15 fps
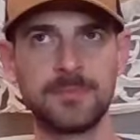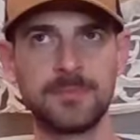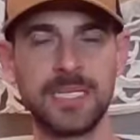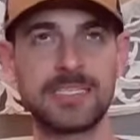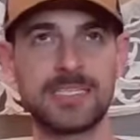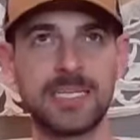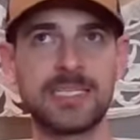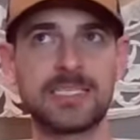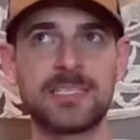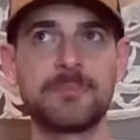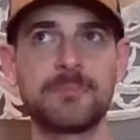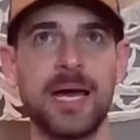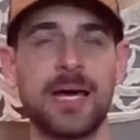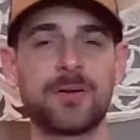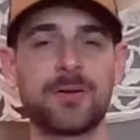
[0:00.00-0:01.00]
it's it's a
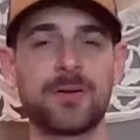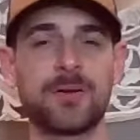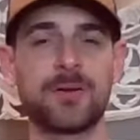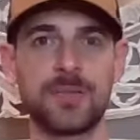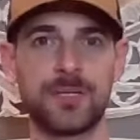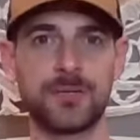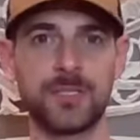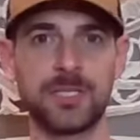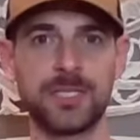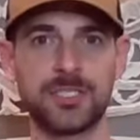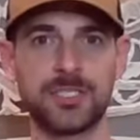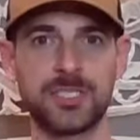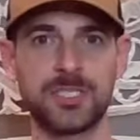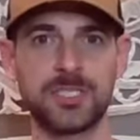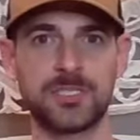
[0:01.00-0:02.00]
matter of literally
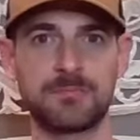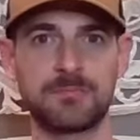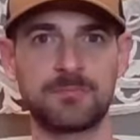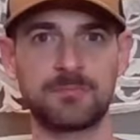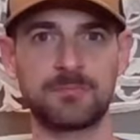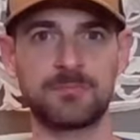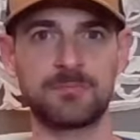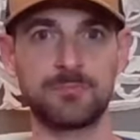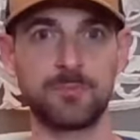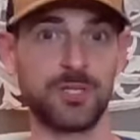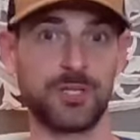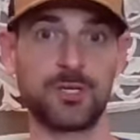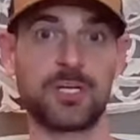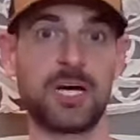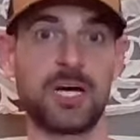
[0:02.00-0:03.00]
just
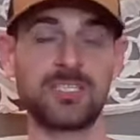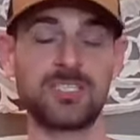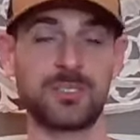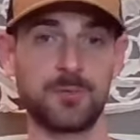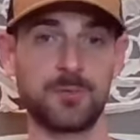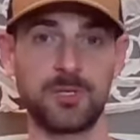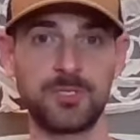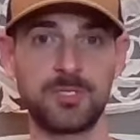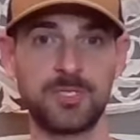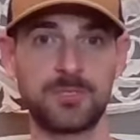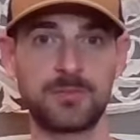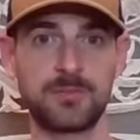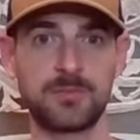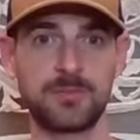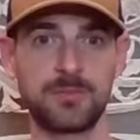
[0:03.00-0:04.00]
with your customers